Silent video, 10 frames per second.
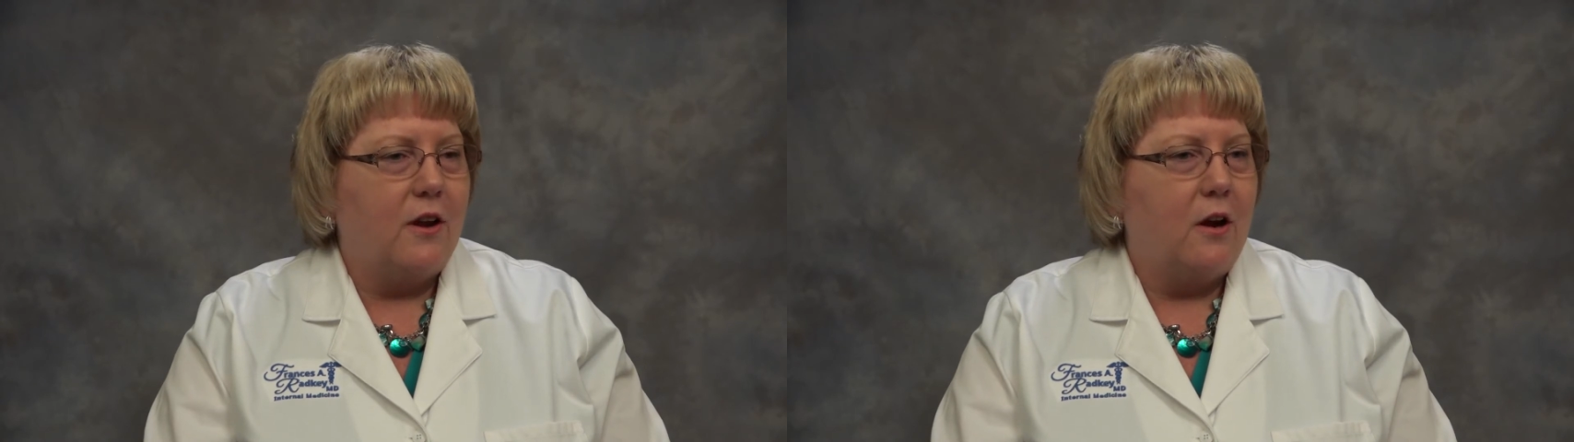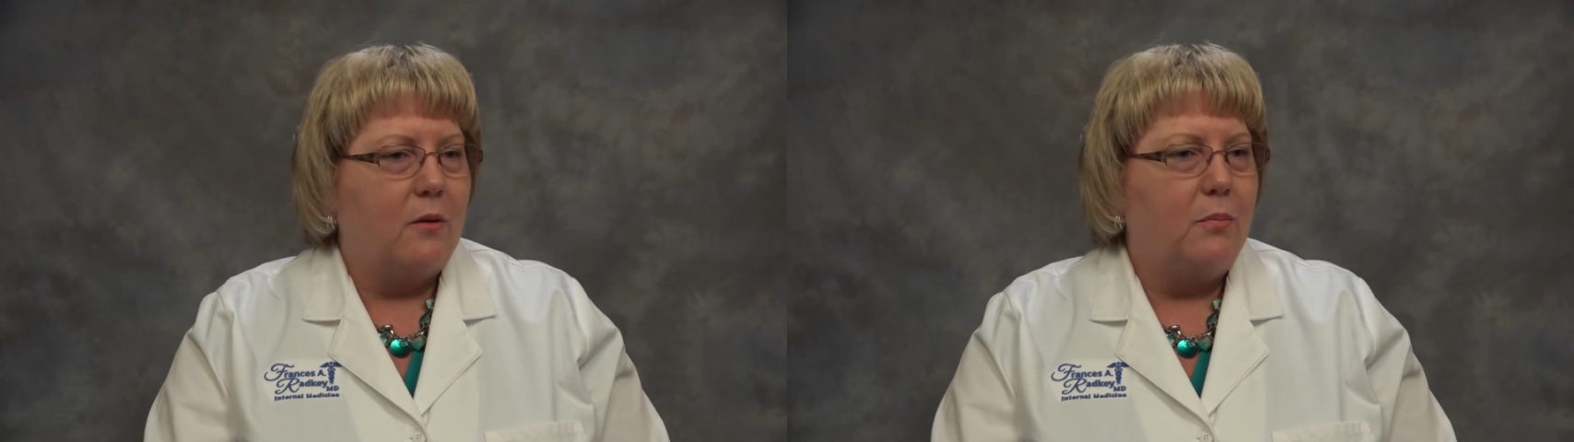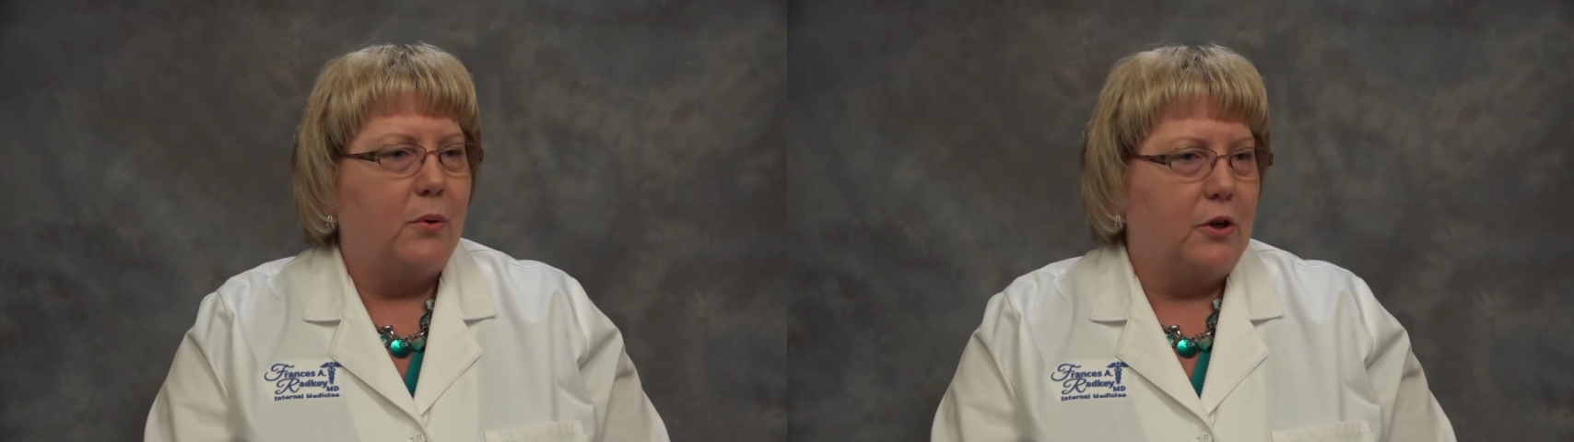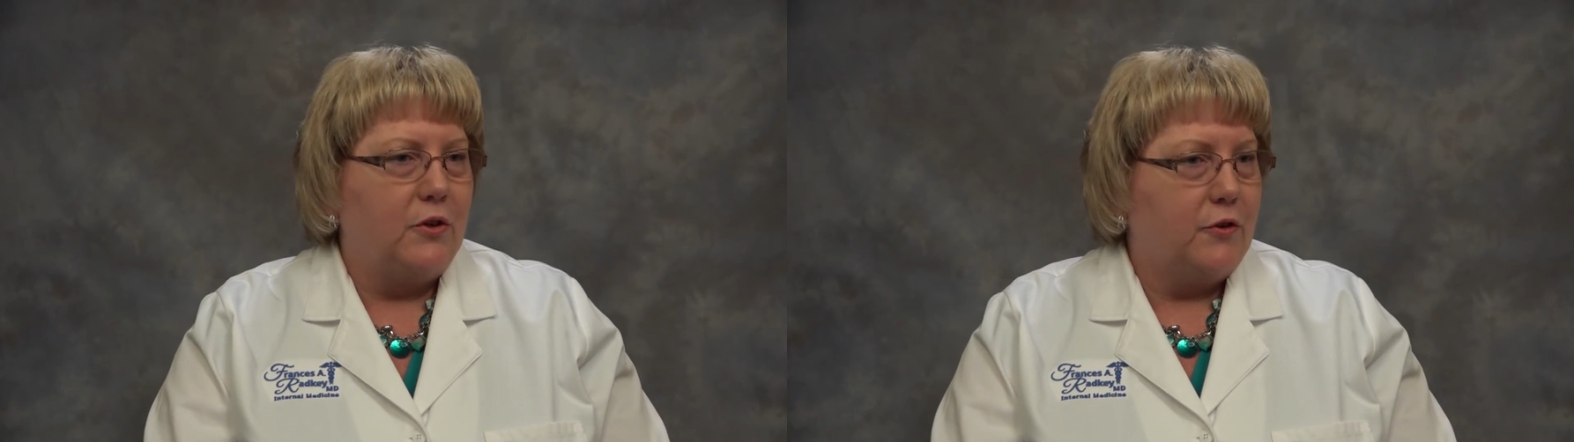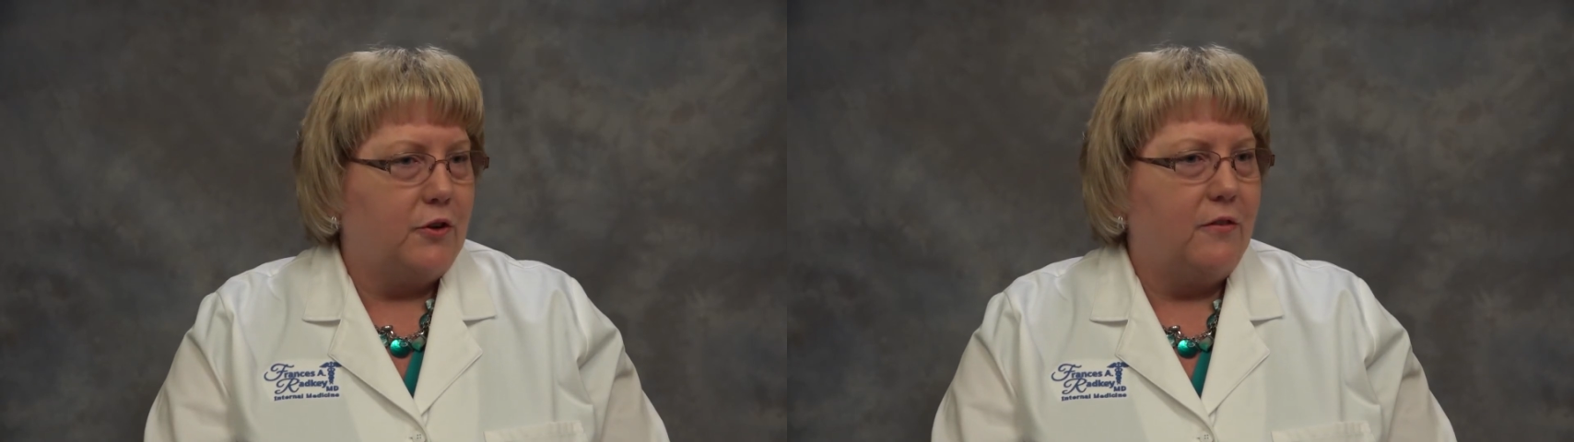are
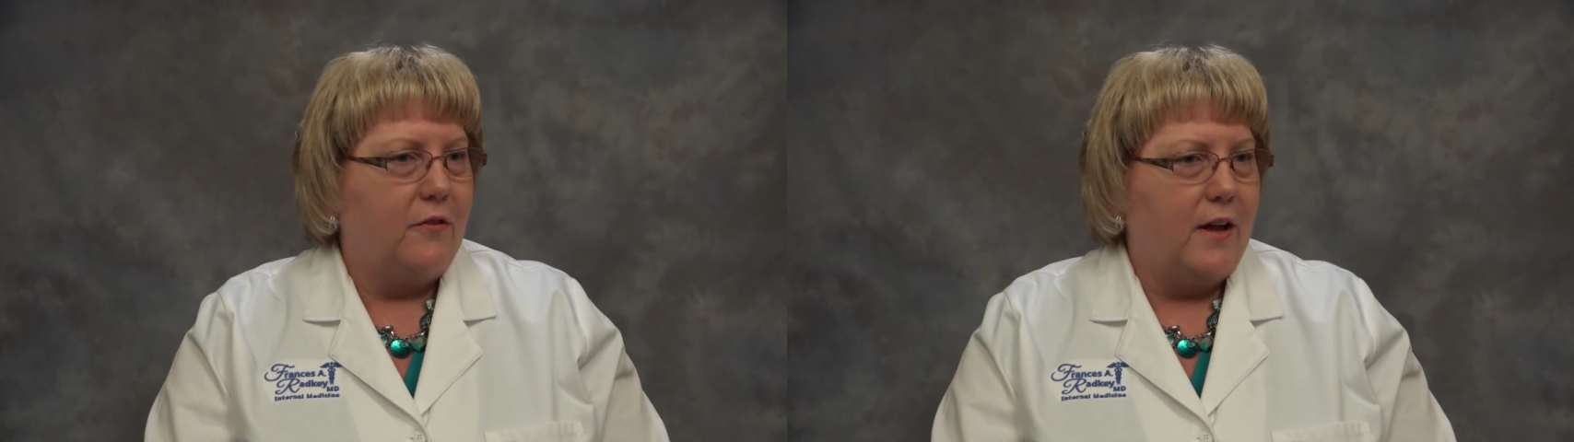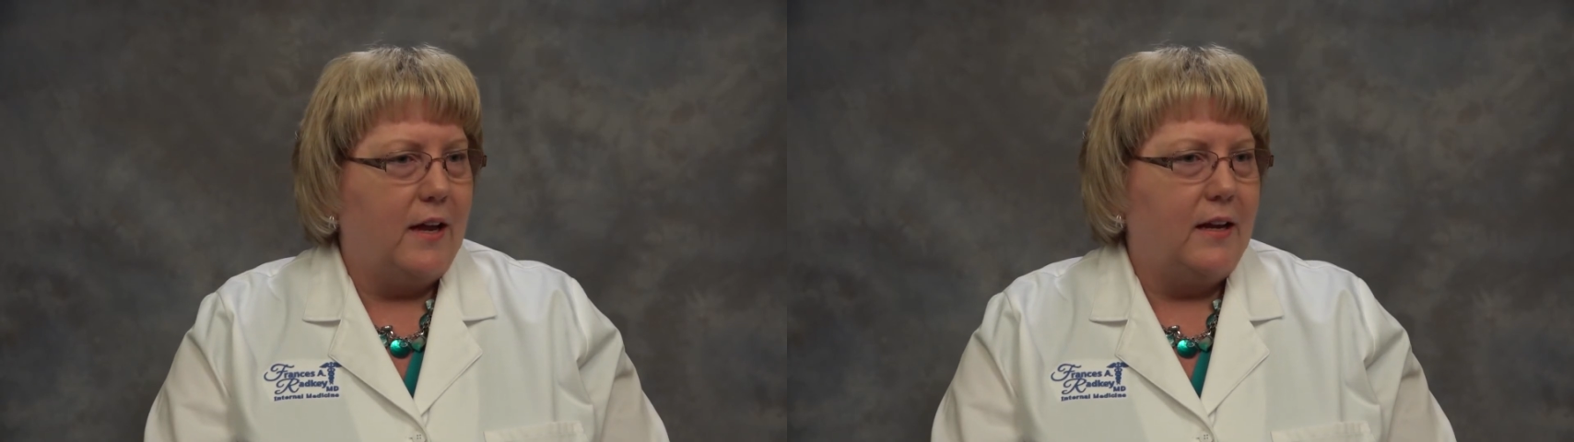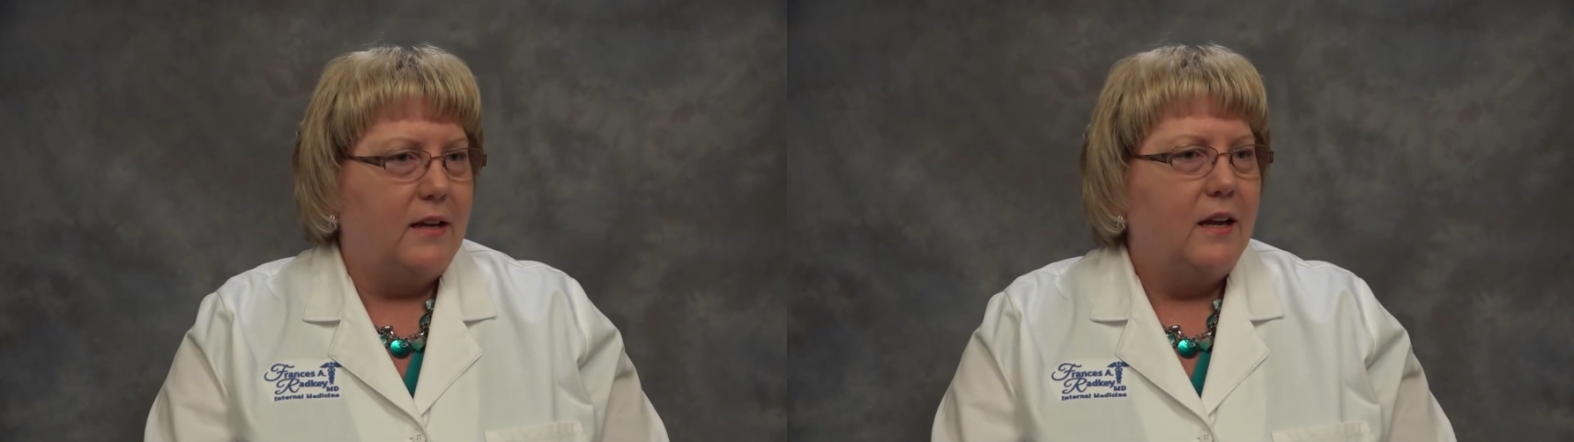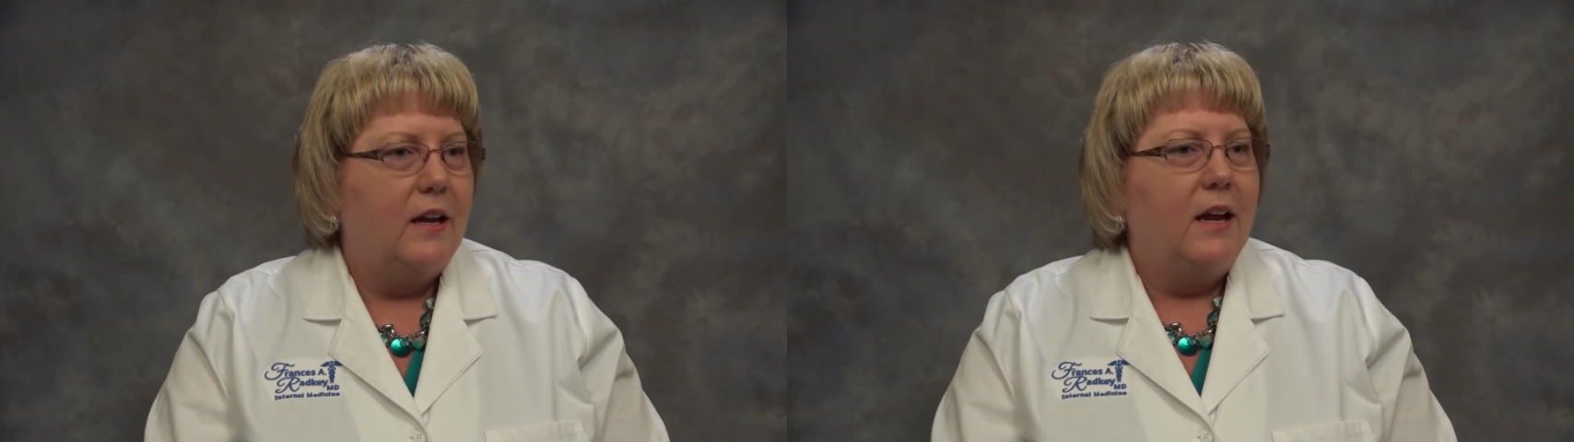board certified.